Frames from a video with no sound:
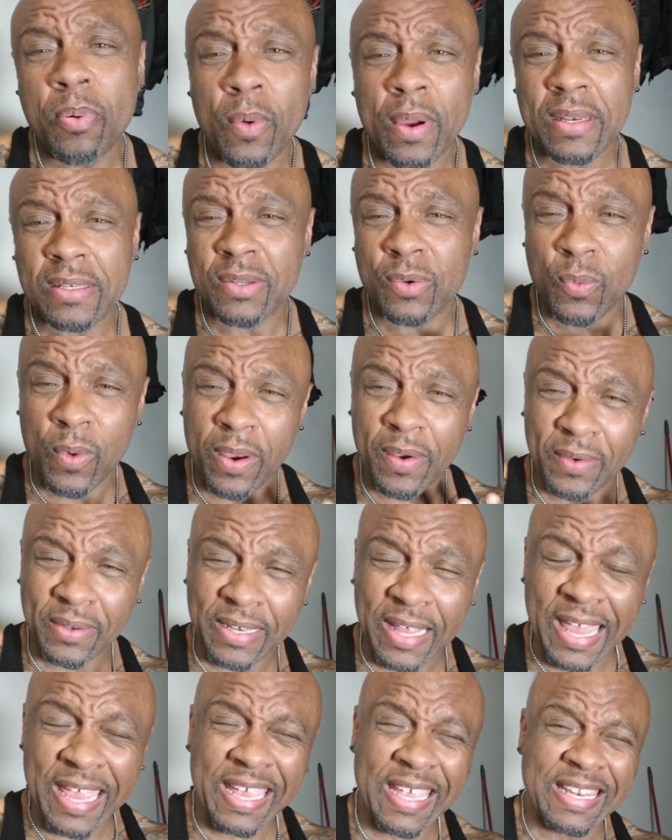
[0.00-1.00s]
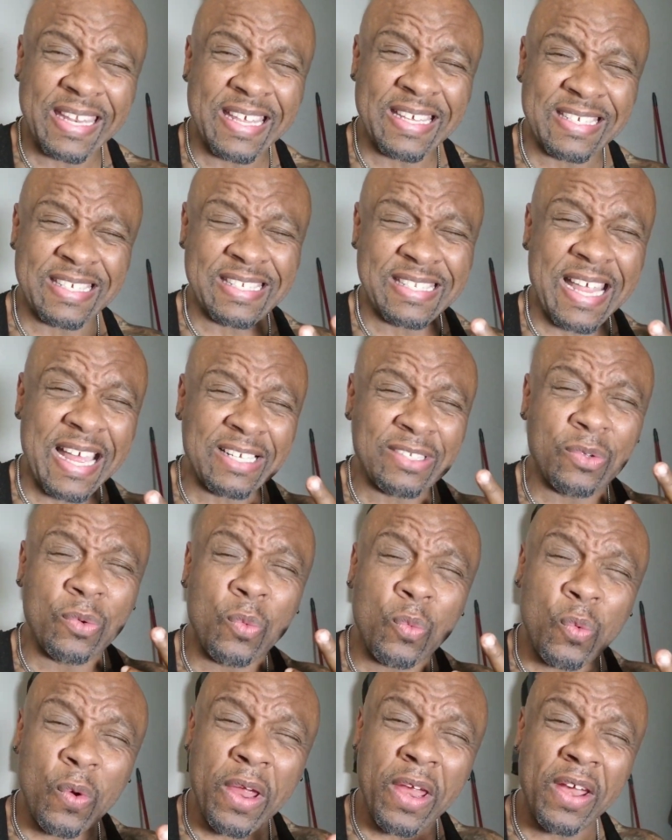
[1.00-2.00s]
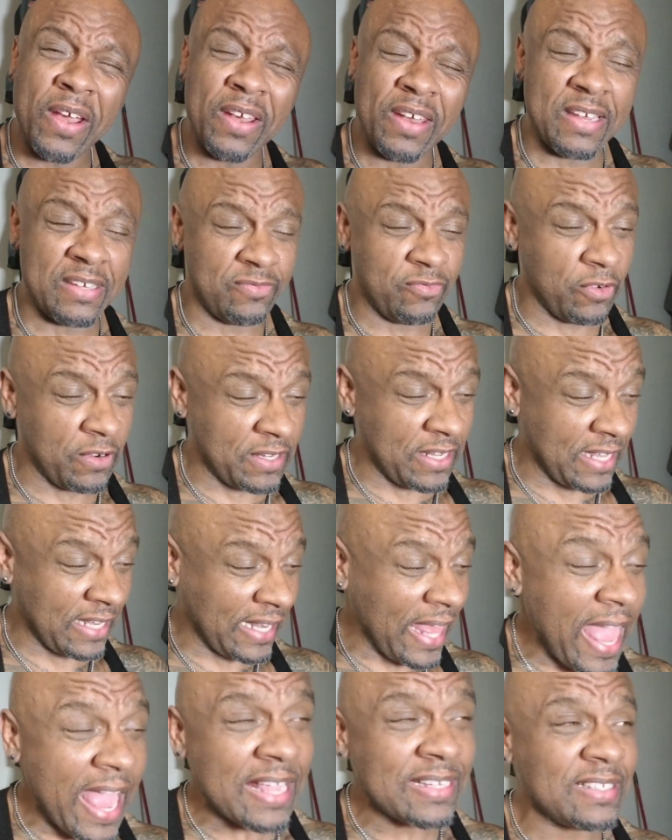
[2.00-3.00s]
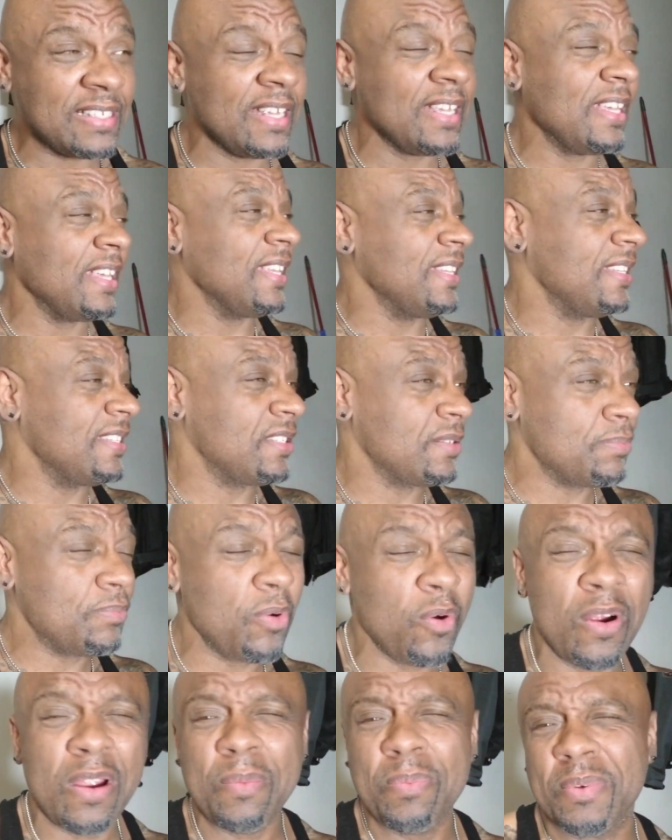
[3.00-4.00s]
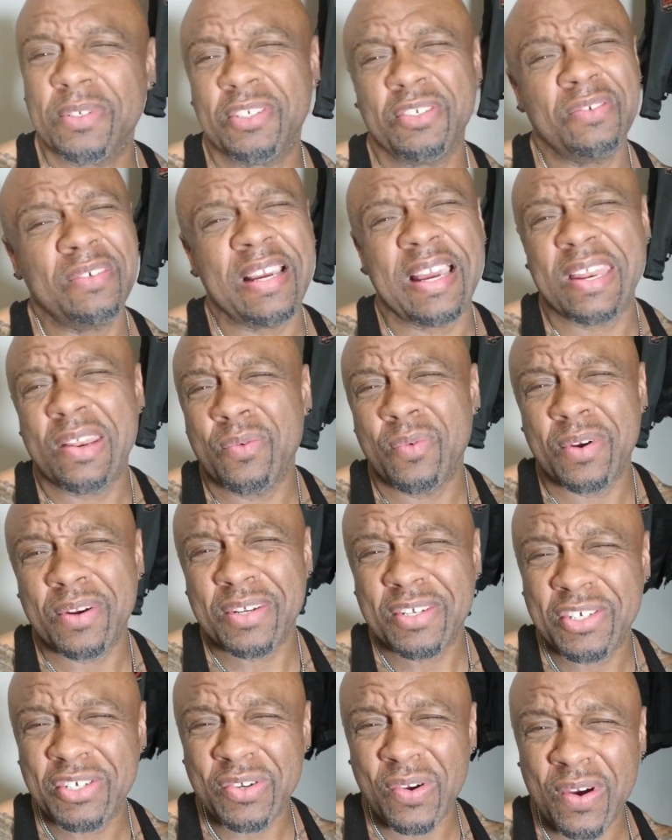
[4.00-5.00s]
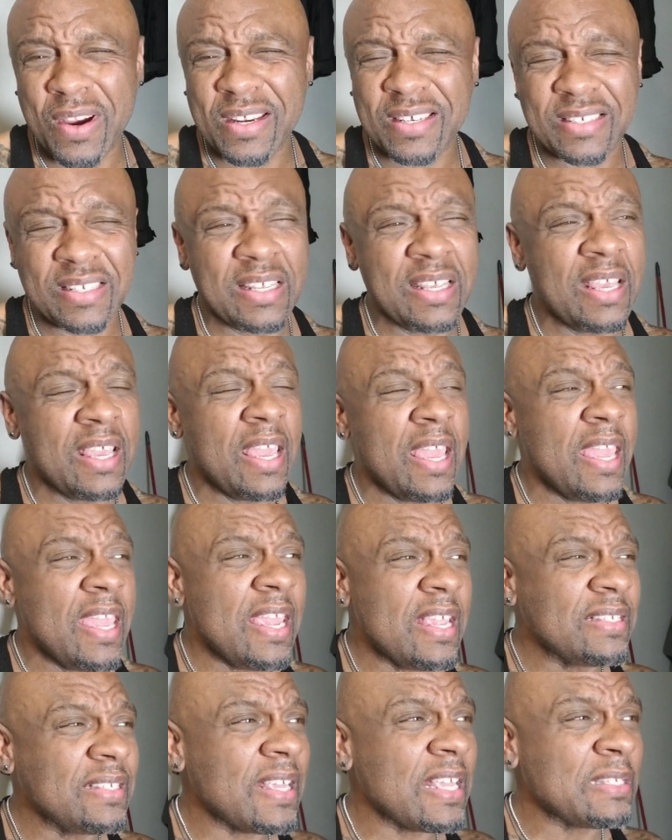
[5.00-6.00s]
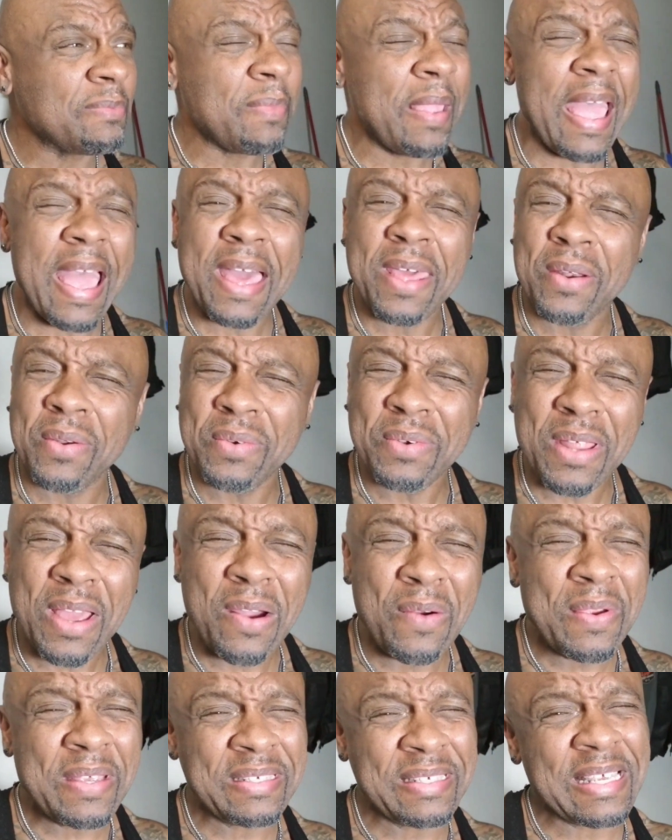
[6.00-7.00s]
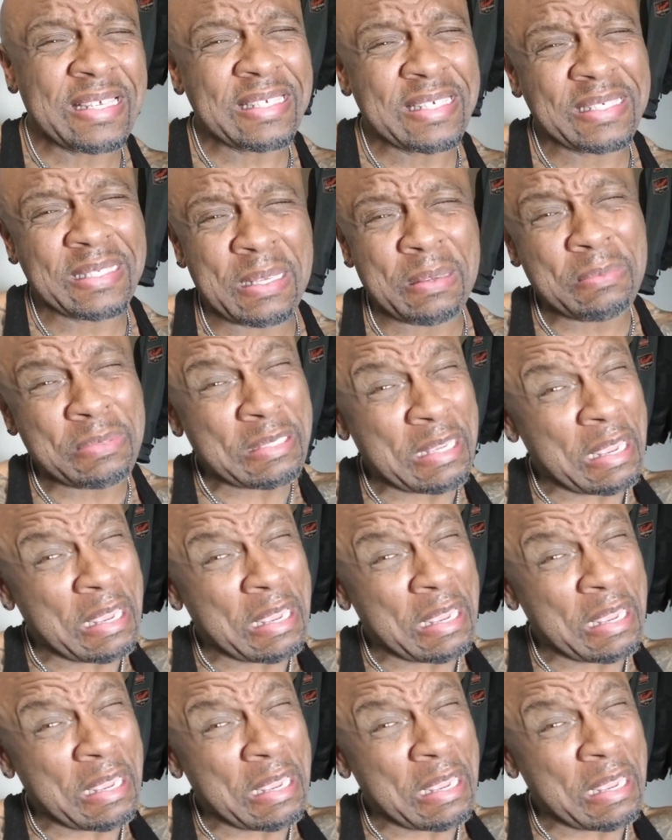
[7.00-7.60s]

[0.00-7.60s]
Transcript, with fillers: point to wear leggings is not to wear, it's for the elastic and the support, but you don't got to wear the shorts. He says, man, I don't know. He says, it seems